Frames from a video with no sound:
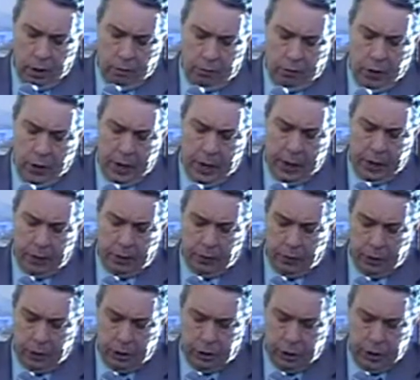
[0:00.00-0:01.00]
For I neither
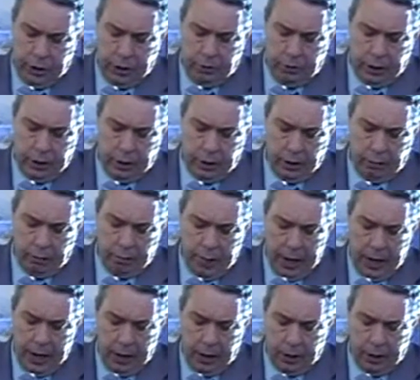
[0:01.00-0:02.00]
received it of
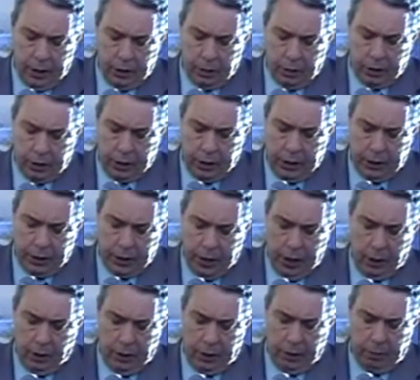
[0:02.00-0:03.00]
man, neither was I
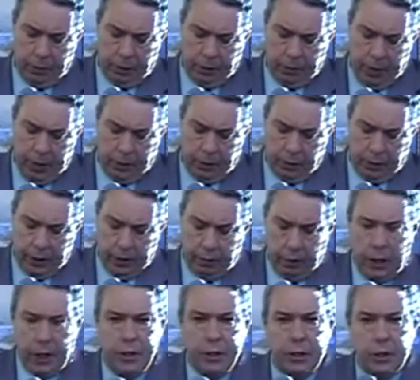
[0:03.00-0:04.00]
taught it, but by the
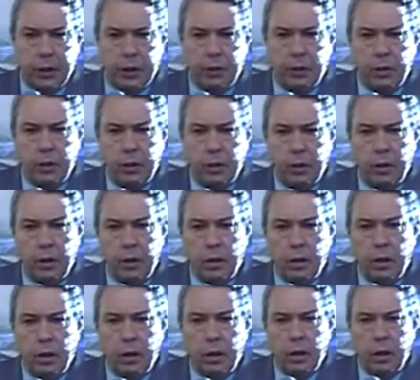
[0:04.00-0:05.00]
revelation
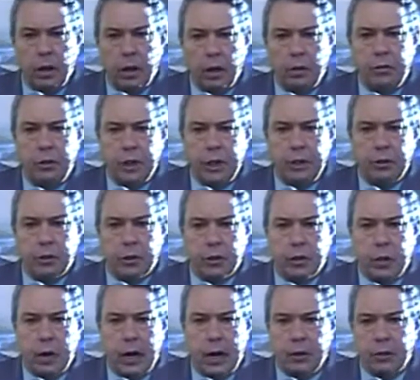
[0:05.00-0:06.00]
of Jesus
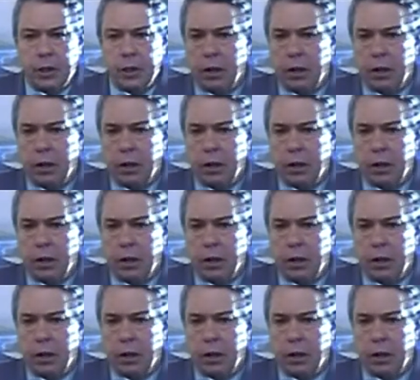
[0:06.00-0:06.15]
Christ.